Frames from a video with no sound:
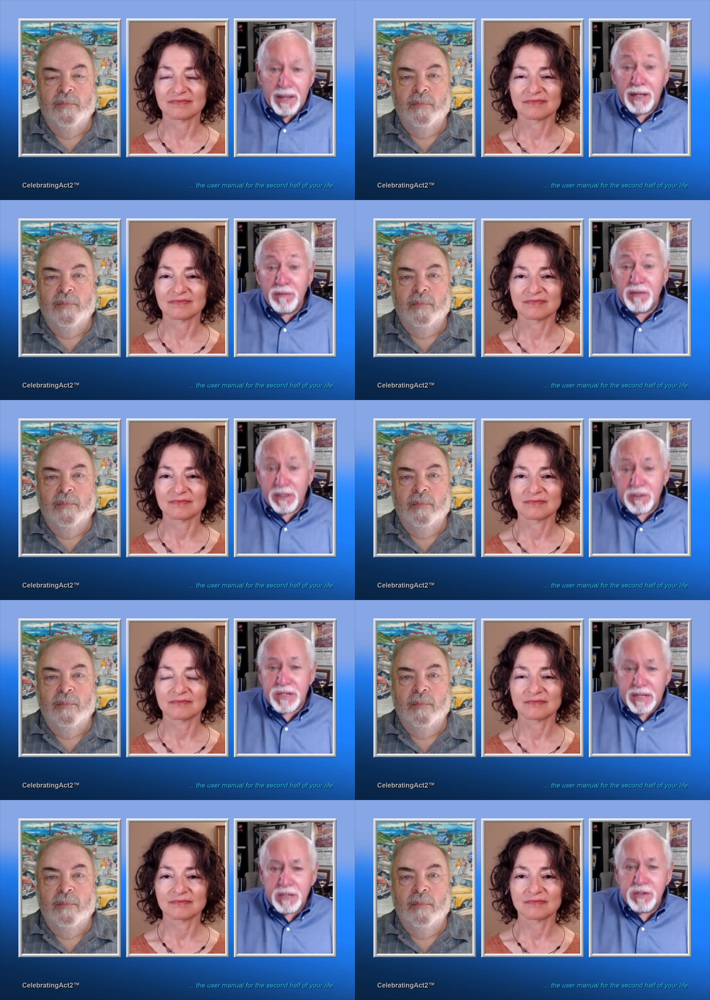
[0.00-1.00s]
Speaker 1: elevates
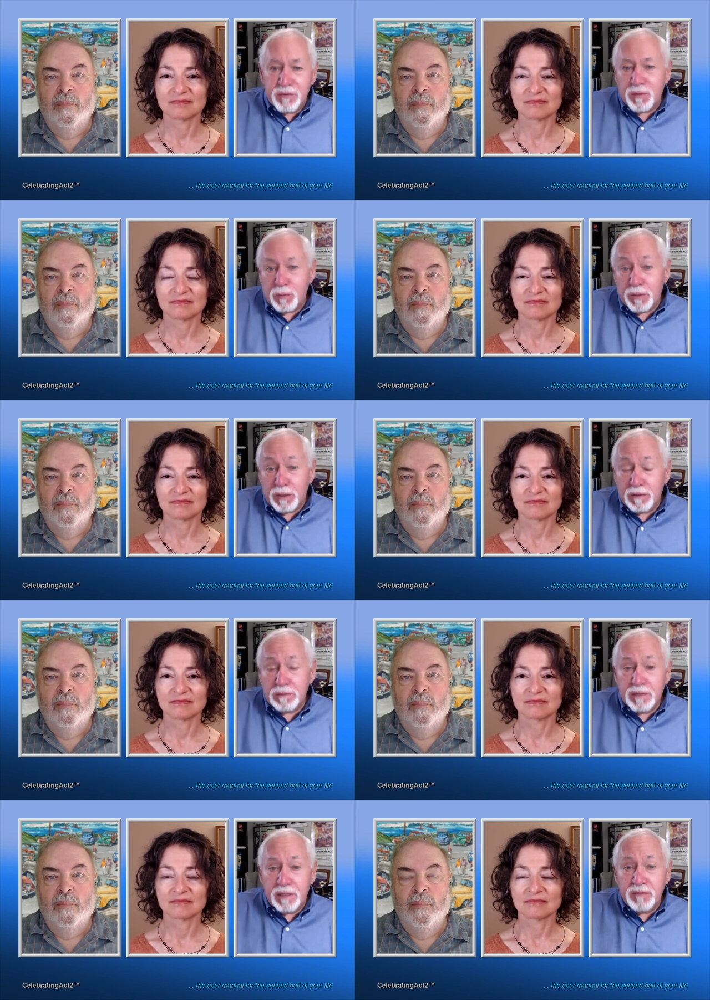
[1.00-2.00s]
sex, if you will,
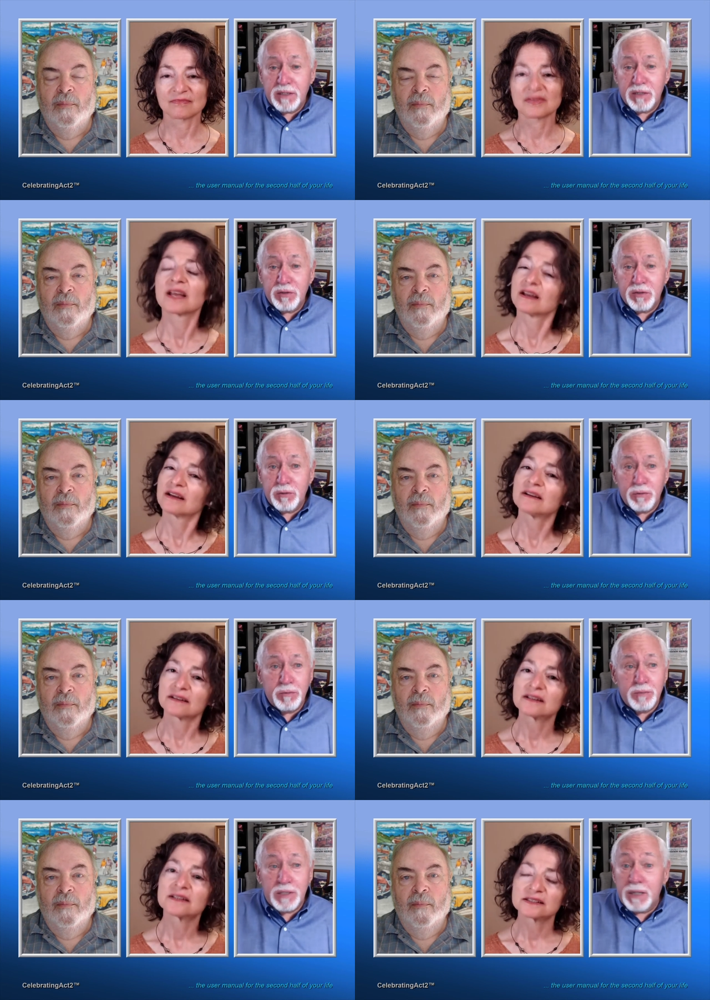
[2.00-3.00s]
elevate it to
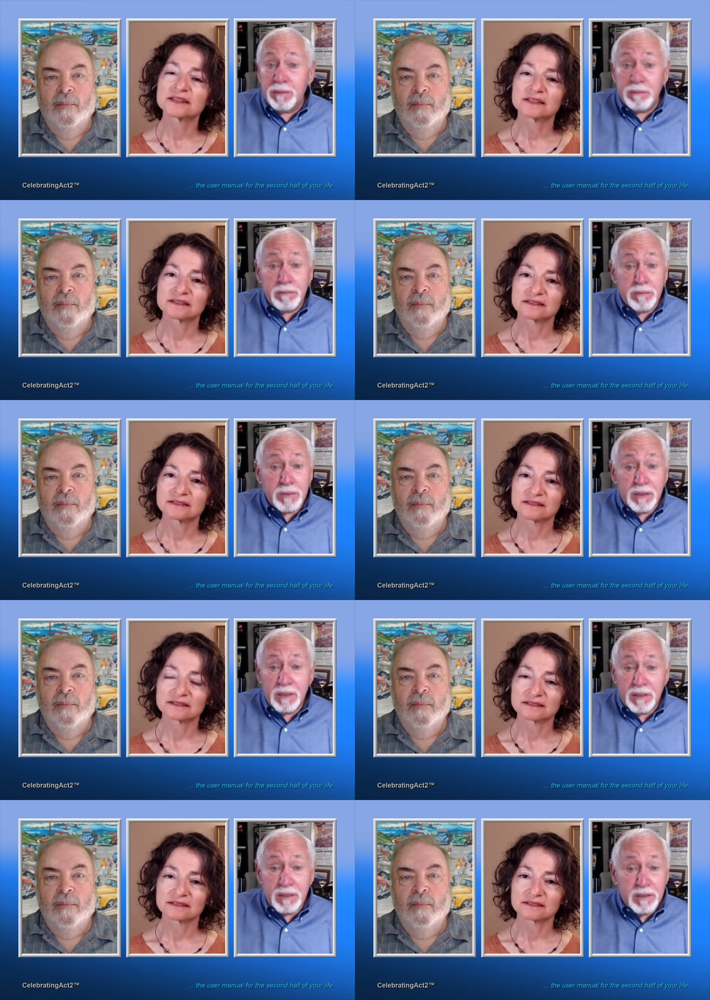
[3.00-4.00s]
become
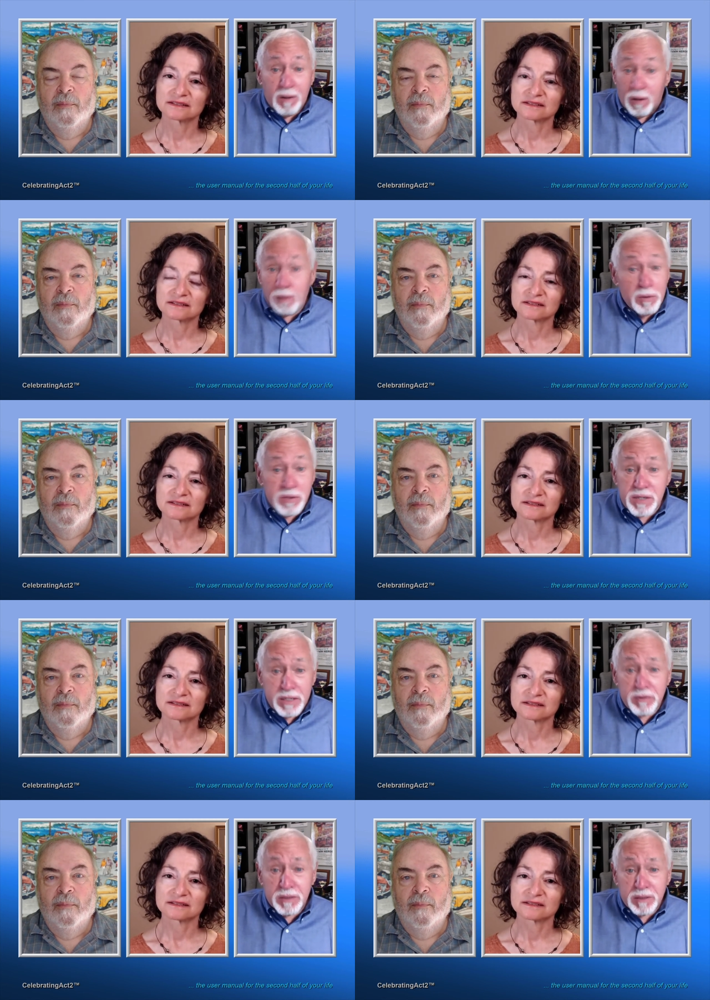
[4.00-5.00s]
almost
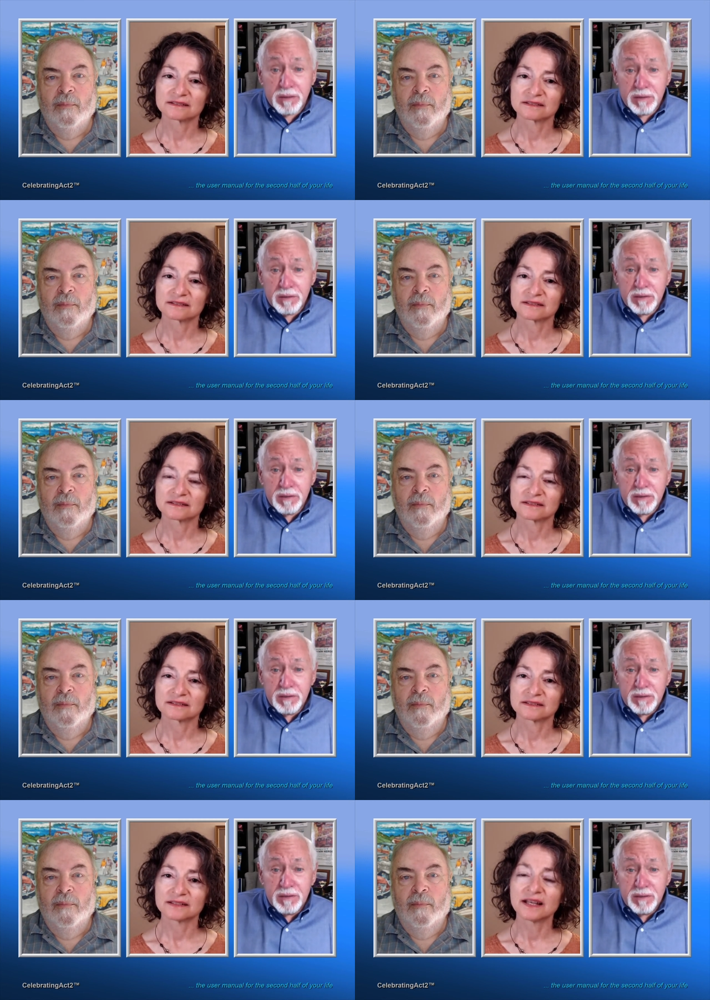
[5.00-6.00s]
sacred.
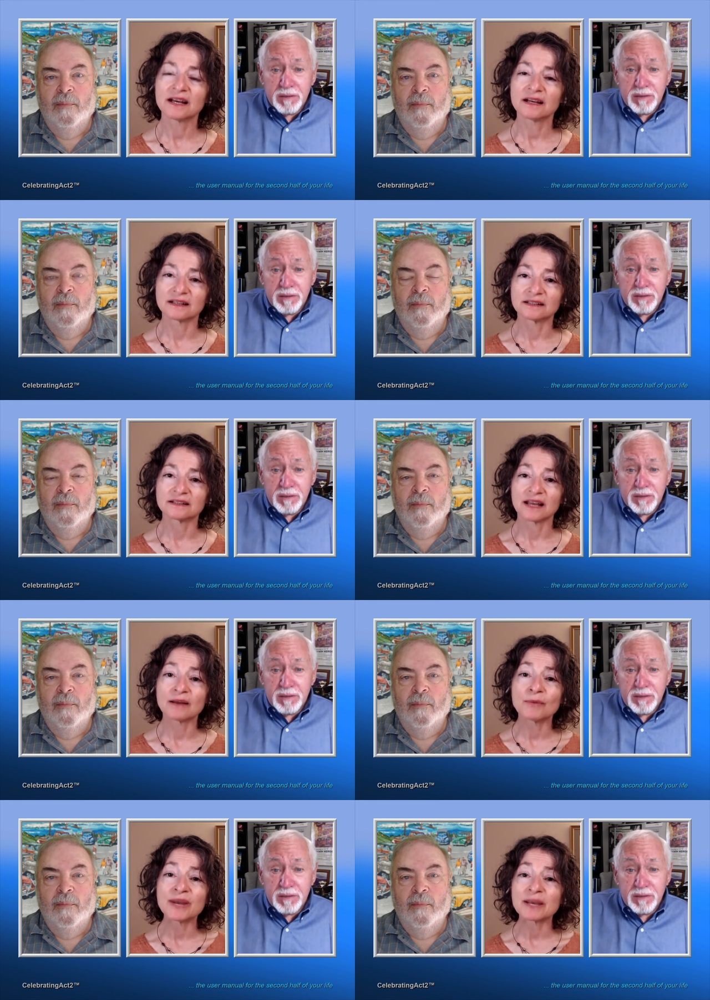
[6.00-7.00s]
Speaker 2: Yeah.
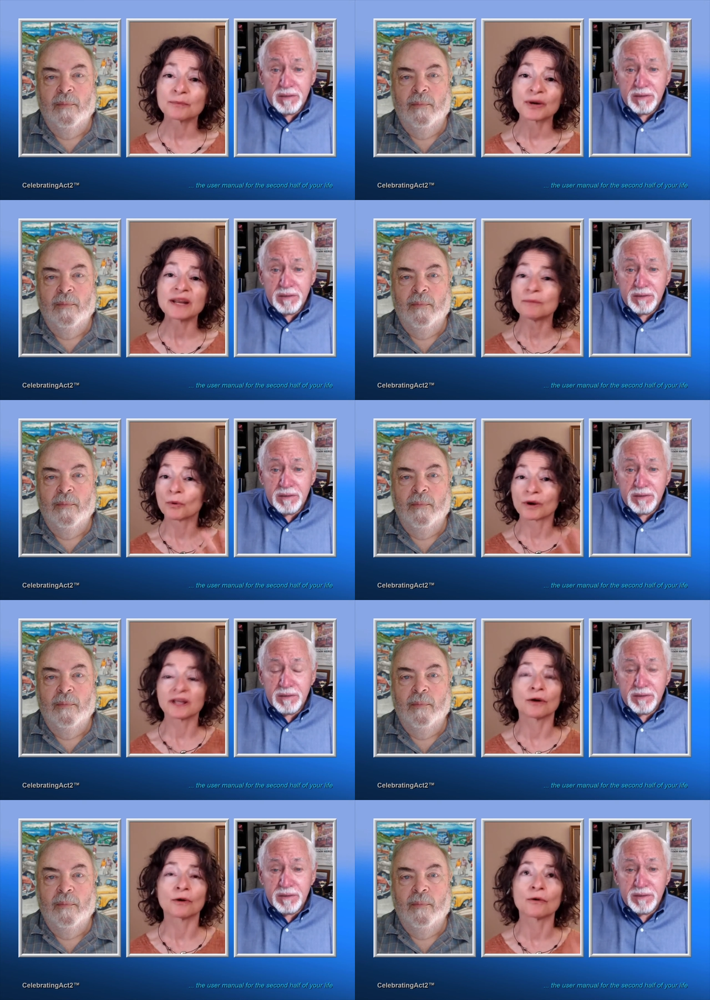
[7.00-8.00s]
And we can bring more, you
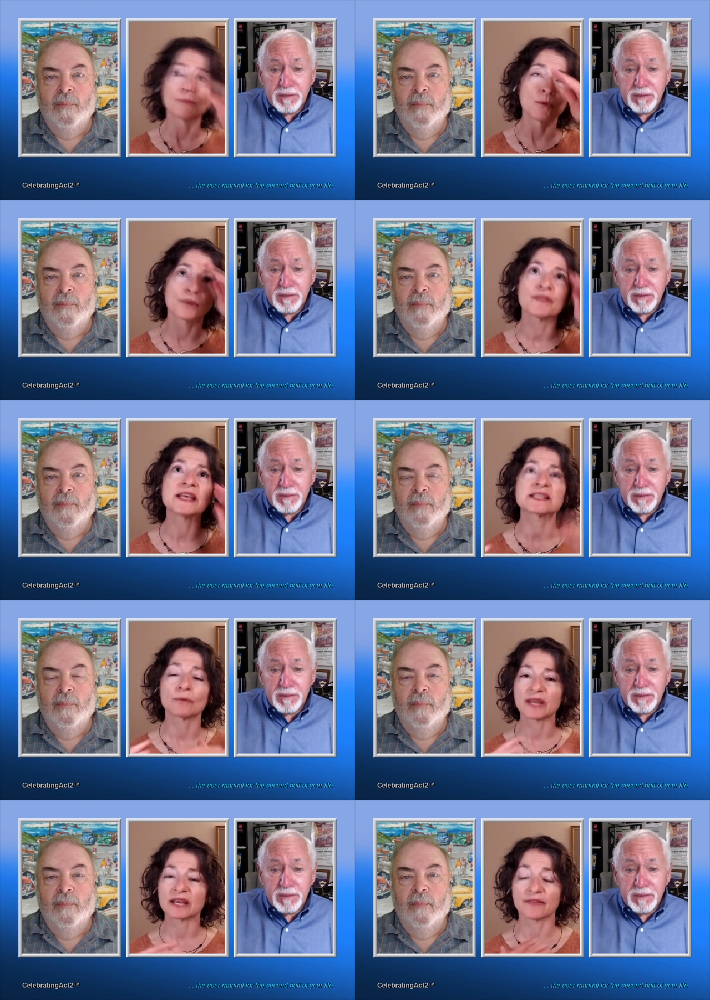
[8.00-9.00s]
know, more things
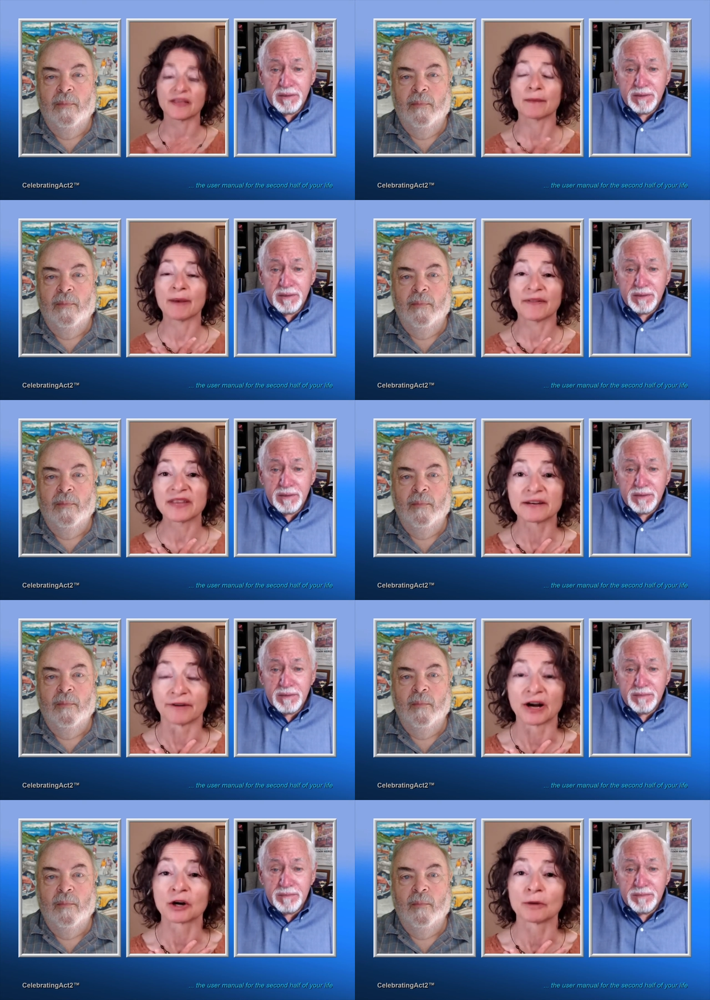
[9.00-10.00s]
and we can think about the
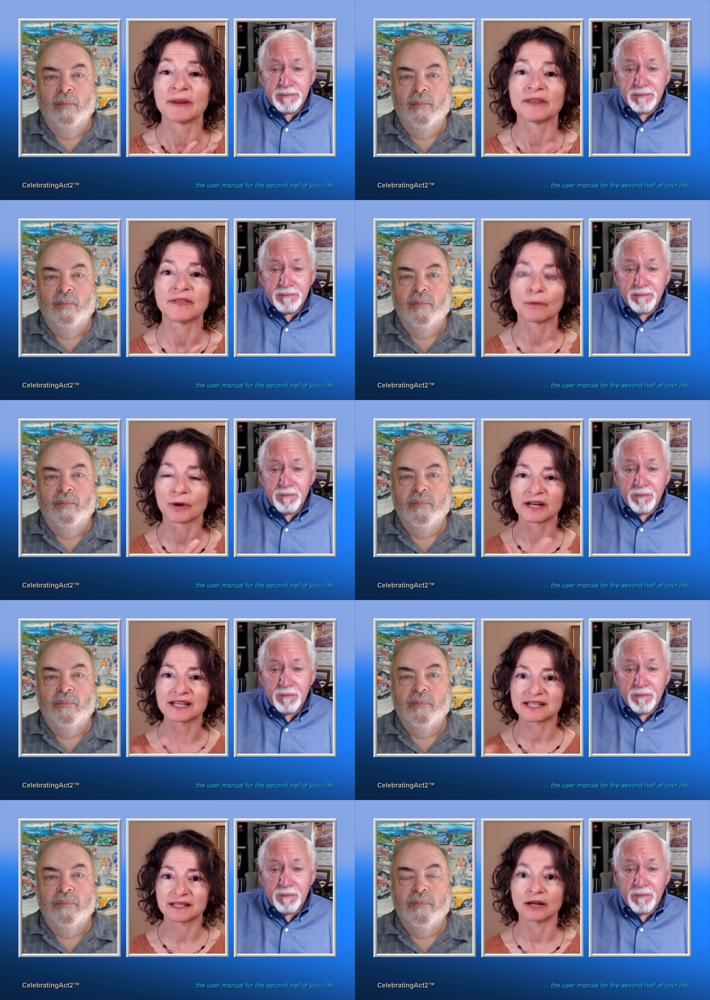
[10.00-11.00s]
environment that we're
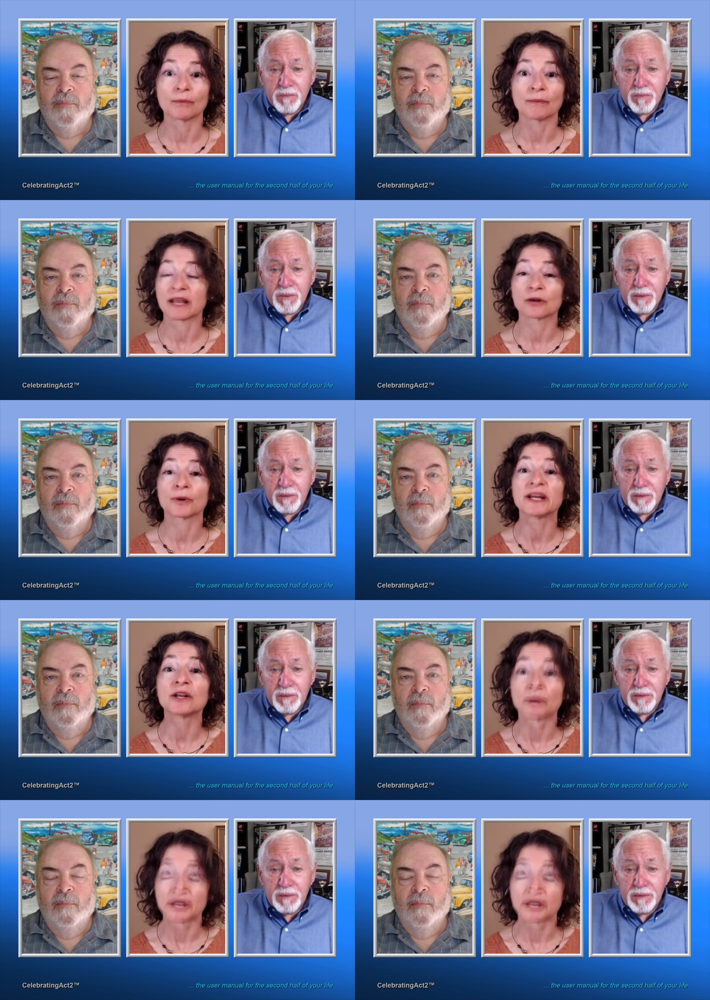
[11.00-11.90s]
going to, you know, like creating